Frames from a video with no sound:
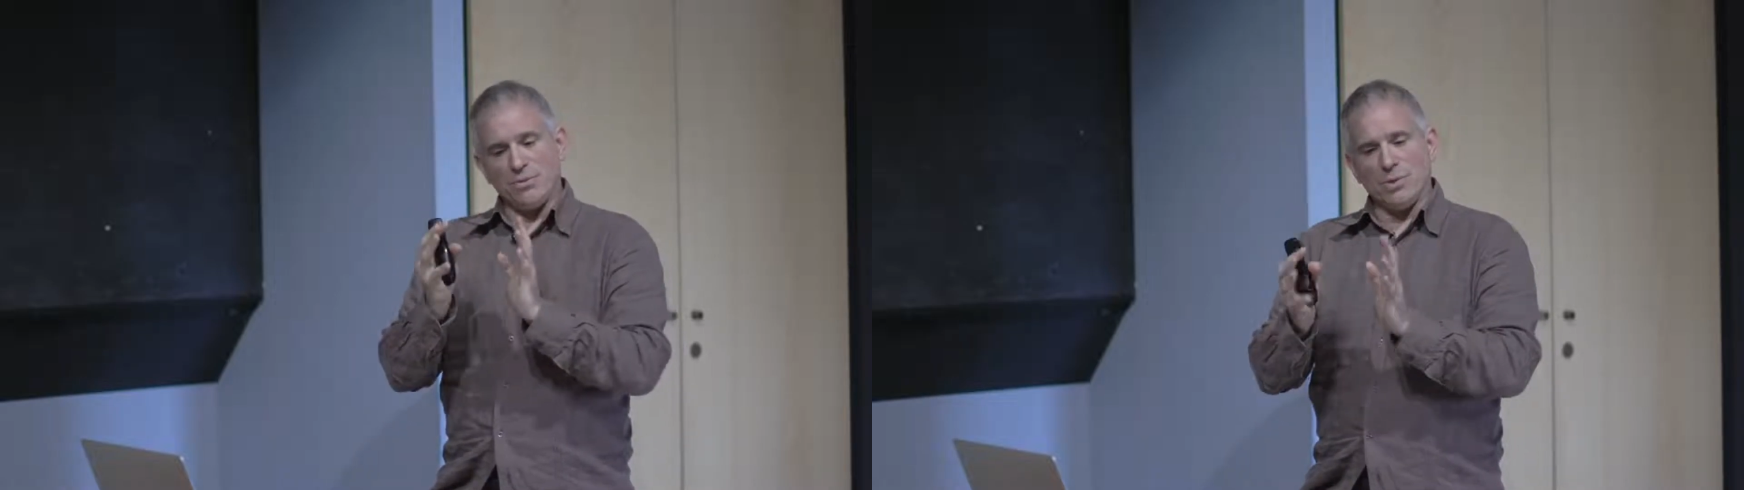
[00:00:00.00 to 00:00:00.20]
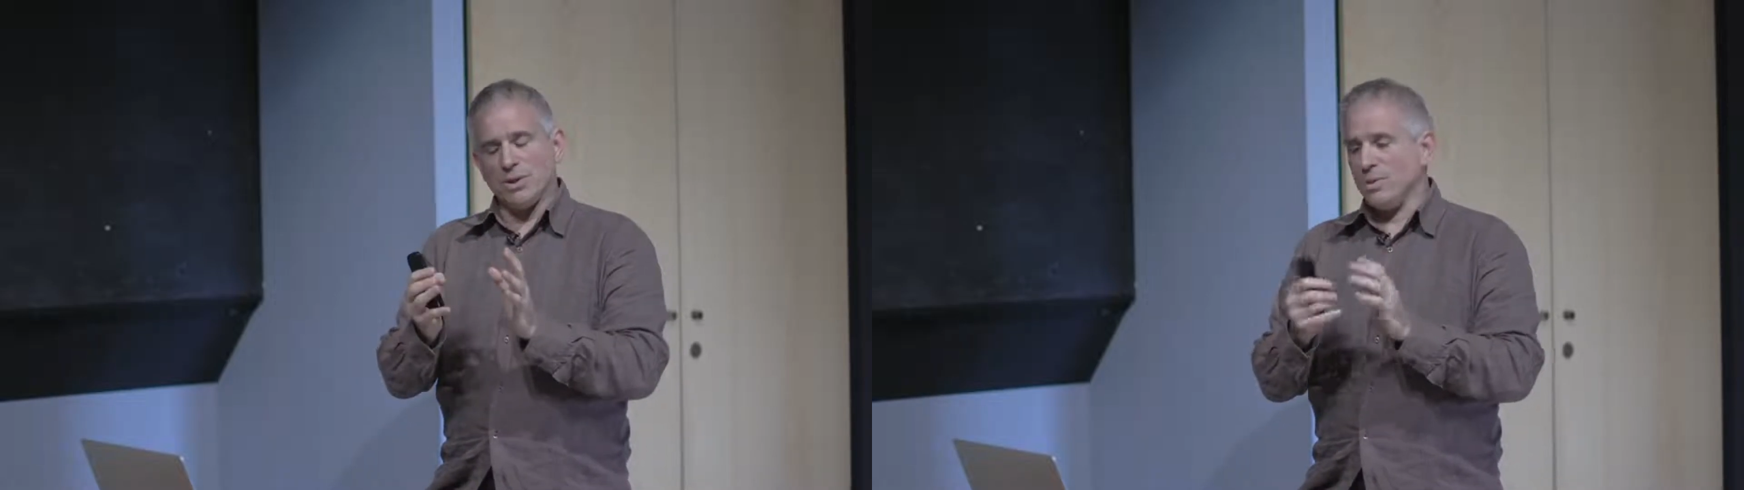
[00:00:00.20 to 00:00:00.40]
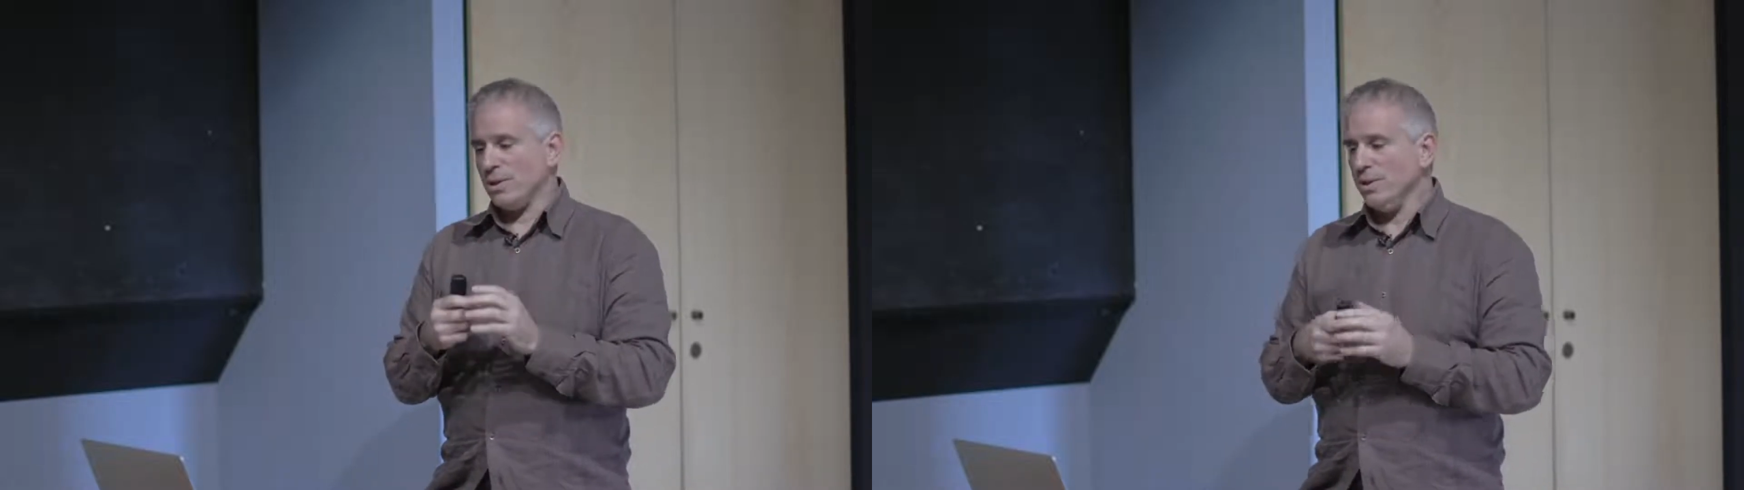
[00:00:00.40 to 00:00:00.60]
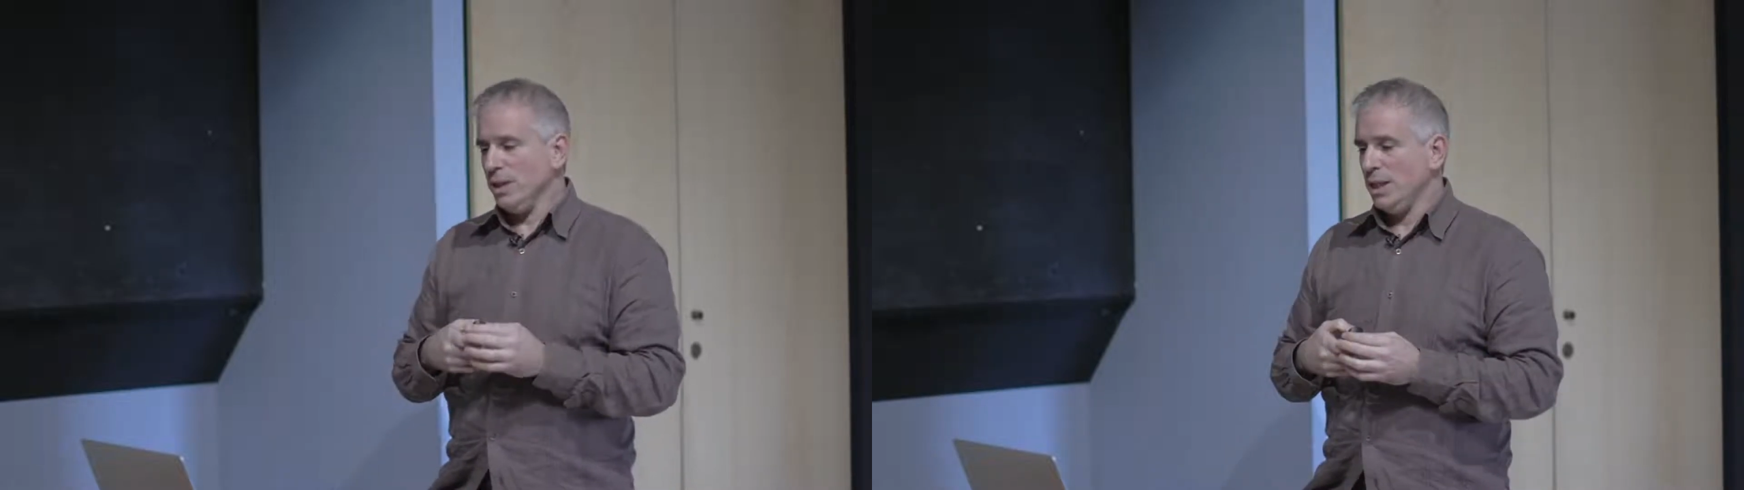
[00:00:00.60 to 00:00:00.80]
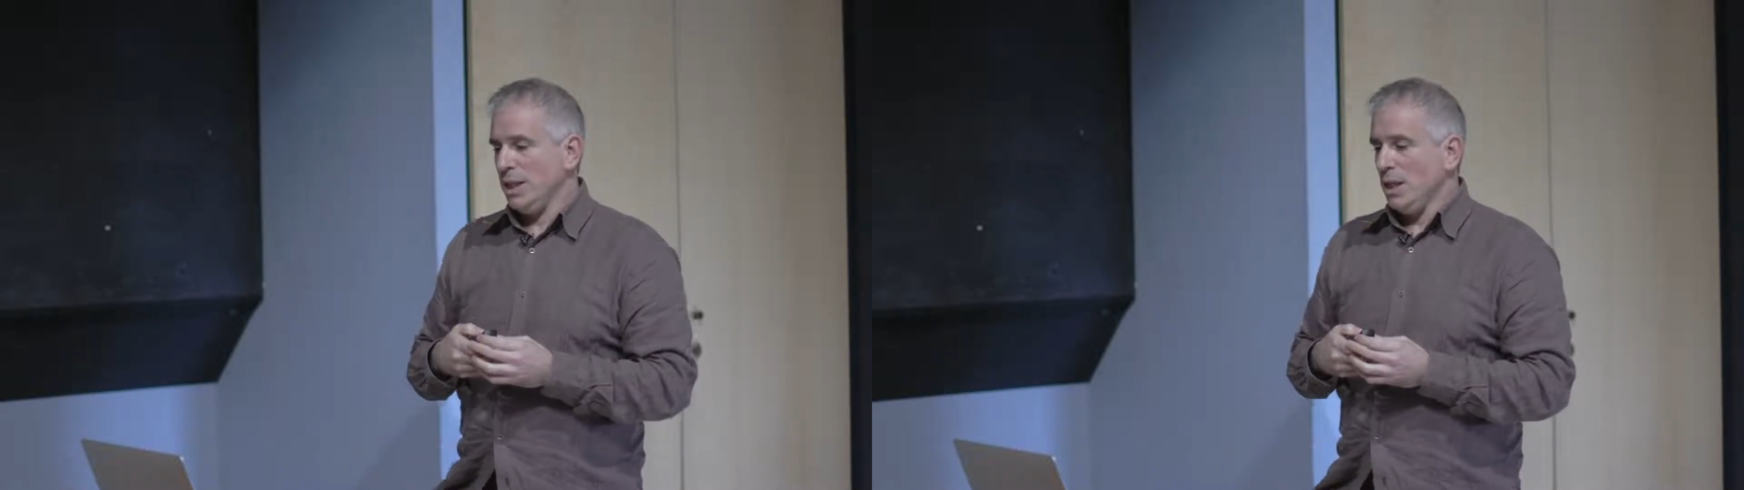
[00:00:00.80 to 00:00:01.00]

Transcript: to what we know.